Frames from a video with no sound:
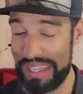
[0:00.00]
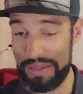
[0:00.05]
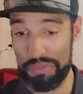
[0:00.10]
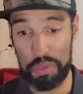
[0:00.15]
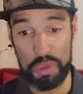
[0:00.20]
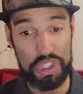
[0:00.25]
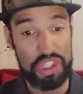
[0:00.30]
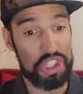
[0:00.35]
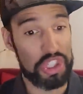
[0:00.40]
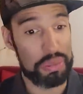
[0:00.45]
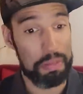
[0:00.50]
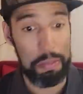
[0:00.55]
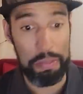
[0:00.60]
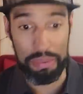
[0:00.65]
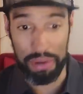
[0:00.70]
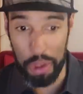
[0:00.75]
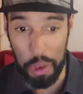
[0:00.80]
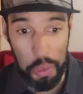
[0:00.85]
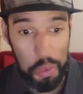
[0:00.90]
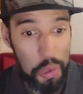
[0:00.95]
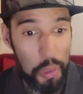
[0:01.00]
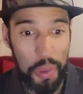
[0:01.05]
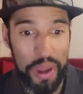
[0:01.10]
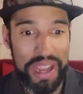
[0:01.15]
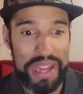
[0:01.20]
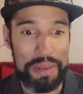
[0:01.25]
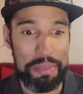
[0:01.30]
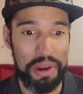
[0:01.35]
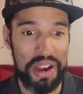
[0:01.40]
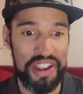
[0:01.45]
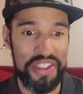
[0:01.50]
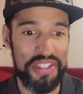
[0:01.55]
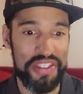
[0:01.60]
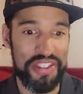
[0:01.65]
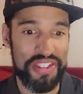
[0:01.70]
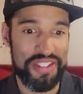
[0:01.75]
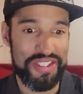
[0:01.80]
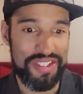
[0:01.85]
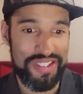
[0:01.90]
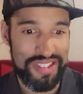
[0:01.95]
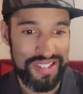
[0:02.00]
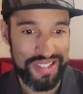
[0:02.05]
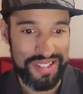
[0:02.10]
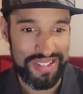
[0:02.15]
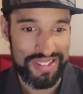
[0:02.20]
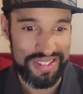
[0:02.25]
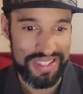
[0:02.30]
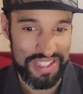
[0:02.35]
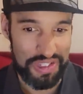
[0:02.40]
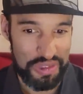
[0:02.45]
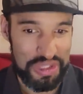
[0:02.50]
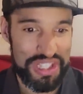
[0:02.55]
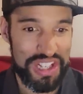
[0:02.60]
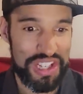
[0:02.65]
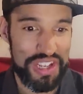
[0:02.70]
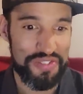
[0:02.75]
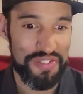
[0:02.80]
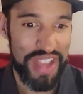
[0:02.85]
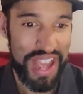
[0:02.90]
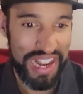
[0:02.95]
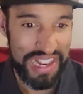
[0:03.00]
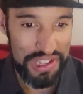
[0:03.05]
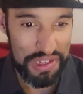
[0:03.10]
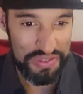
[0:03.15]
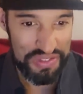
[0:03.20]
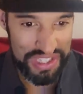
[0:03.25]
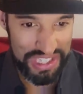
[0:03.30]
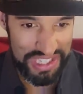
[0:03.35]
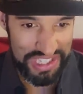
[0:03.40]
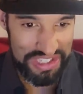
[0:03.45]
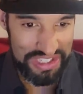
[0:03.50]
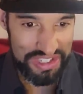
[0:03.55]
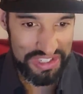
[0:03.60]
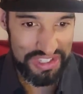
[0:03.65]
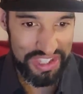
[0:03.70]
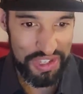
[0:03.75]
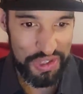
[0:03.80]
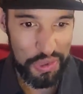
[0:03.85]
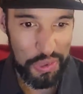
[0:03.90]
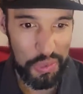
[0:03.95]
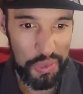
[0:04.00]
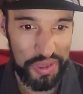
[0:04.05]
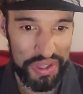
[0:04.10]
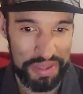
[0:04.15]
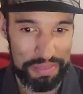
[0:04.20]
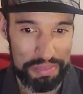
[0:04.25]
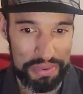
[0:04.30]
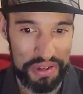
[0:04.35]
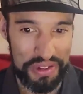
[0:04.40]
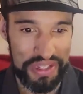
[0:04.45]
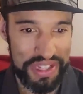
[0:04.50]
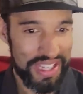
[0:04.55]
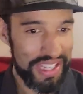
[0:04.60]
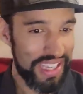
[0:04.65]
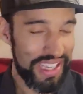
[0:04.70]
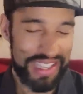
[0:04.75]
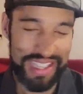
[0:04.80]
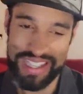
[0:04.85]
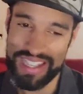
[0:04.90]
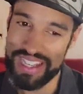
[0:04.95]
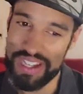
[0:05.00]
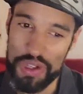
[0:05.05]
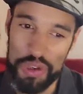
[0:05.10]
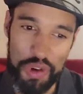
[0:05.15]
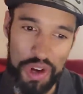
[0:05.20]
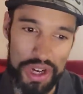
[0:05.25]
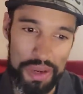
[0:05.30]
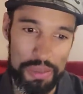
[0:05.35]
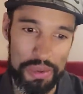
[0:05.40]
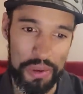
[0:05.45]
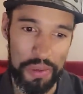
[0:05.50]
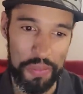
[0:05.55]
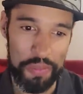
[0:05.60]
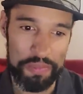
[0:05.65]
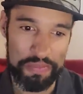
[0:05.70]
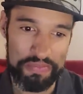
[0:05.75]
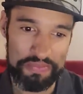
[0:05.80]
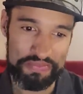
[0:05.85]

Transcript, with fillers: was just blown away by this, the Silicon Valley of the East, as they call it, but incredible.